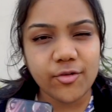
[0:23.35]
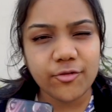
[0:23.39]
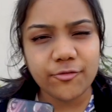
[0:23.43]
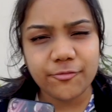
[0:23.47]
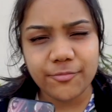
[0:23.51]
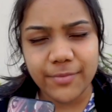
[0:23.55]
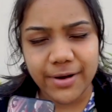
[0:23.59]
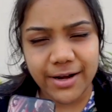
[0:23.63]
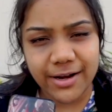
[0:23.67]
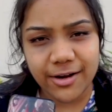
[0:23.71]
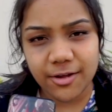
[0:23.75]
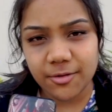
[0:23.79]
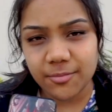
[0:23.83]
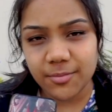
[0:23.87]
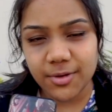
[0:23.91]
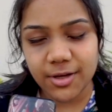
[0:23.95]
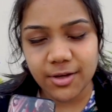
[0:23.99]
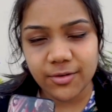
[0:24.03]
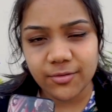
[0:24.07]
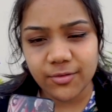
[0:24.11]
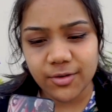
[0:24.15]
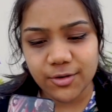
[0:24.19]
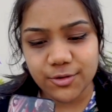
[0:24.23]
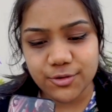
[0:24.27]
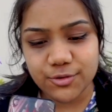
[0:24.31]
of
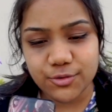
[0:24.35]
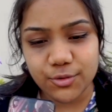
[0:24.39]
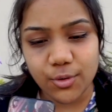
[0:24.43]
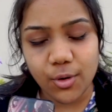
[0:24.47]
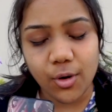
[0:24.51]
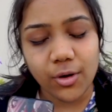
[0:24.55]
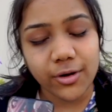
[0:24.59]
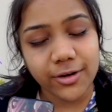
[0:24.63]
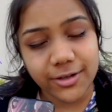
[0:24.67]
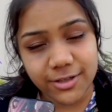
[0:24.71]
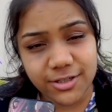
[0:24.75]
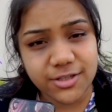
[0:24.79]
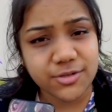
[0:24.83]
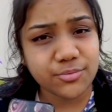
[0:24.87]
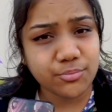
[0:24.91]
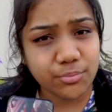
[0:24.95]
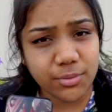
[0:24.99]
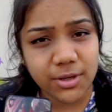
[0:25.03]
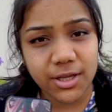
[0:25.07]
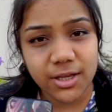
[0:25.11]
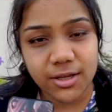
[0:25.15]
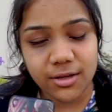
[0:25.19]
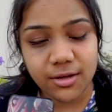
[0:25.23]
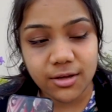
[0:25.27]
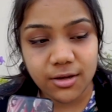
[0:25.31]
pandemic was on its
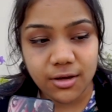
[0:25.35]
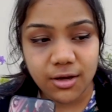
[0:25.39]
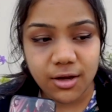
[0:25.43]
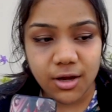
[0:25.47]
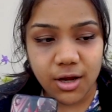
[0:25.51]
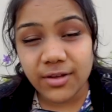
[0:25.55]
peak,